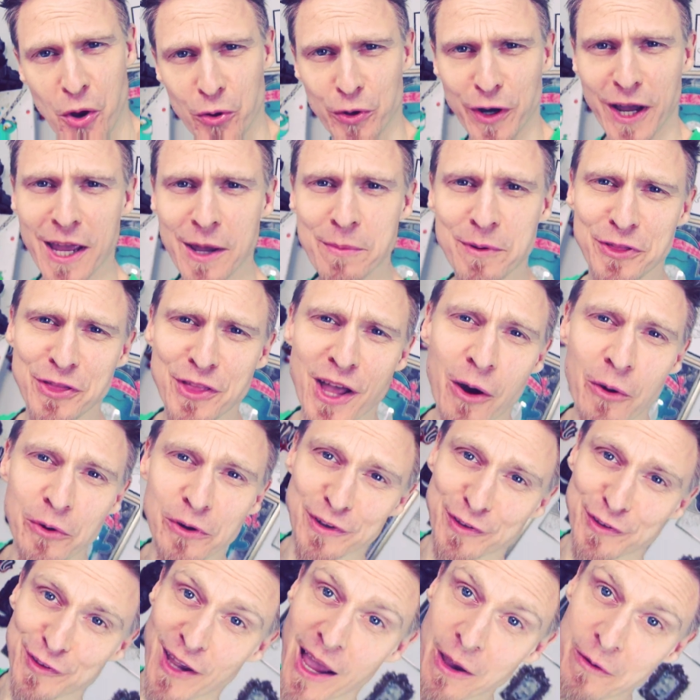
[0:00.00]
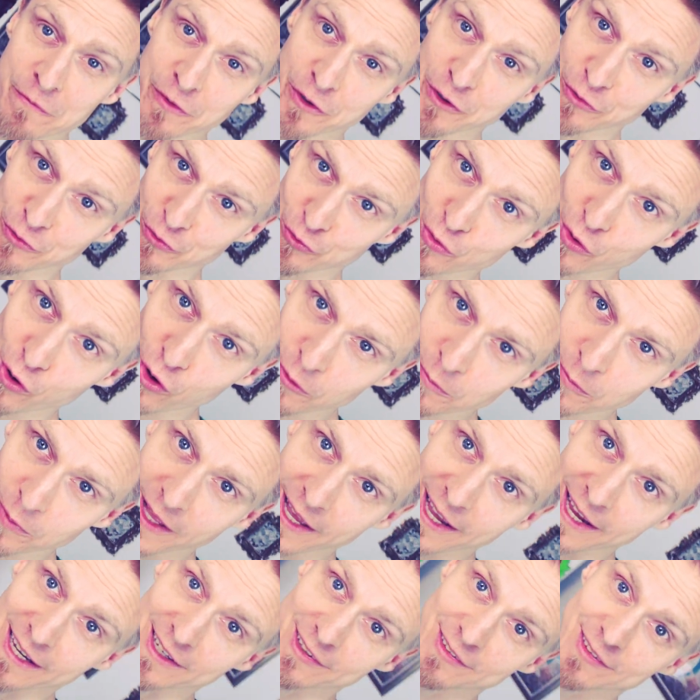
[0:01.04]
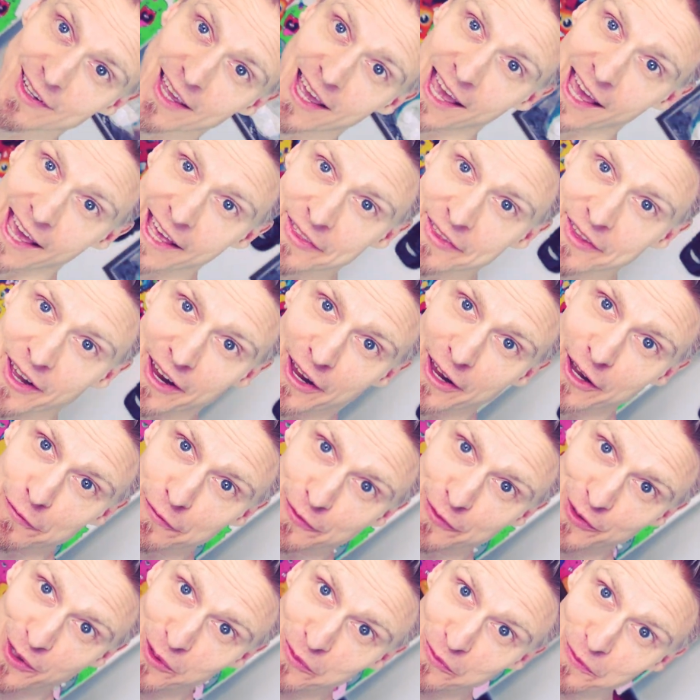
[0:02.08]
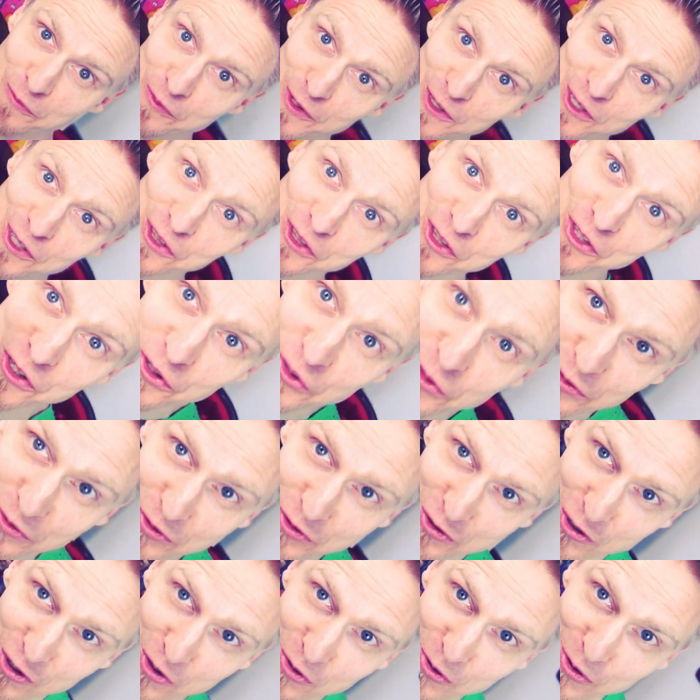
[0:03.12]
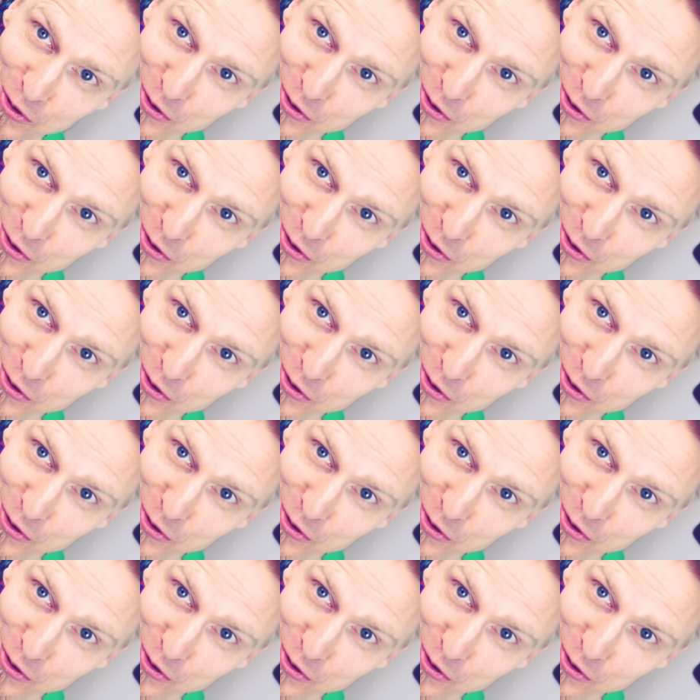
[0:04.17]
Okay, but now it's time for the strong blacks, and I have something new to show